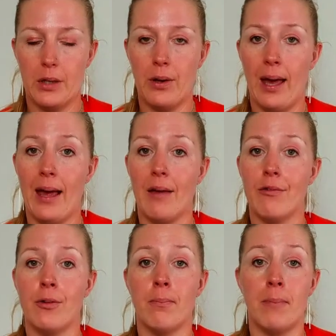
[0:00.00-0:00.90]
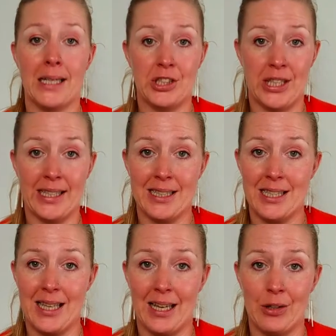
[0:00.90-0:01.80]
You have the magic
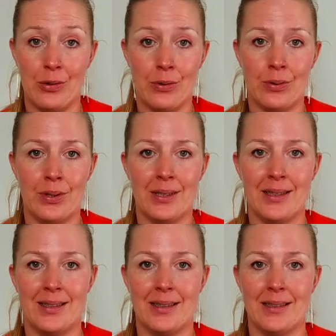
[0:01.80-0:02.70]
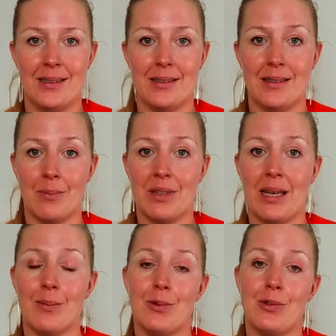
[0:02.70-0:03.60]
inside you.
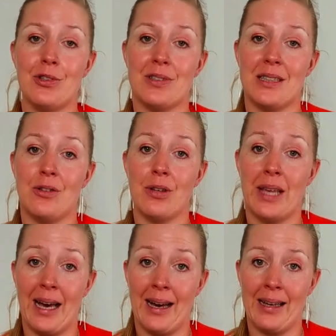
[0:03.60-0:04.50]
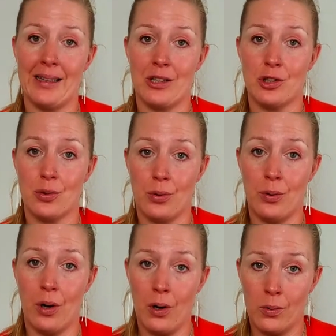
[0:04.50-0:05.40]
Sometimes you just need the guide that show
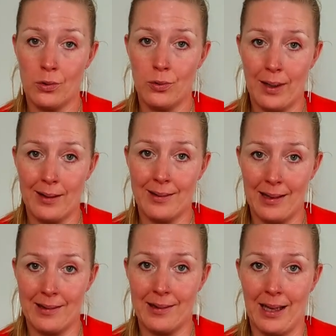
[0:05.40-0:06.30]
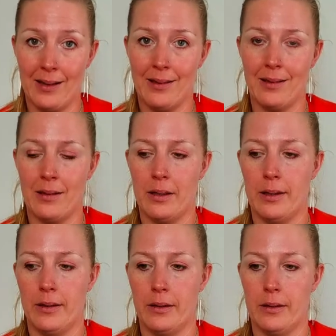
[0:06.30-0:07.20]
you how to access that,
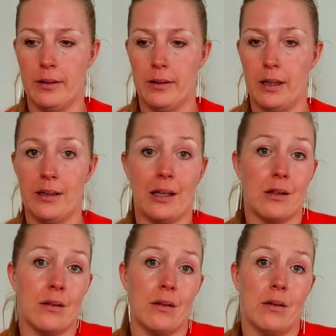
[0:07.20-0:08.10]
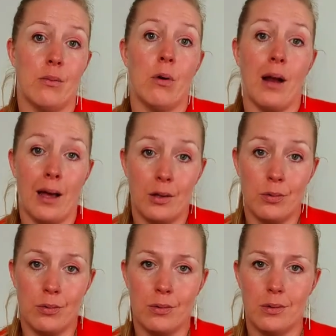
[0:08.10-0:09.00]
and that's what I
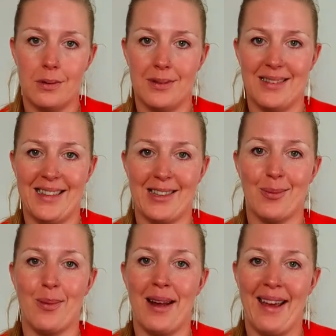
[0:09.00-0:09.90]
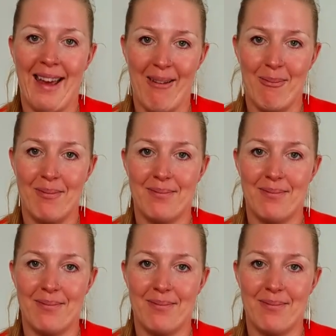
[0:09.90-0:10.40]
do. That's what I am.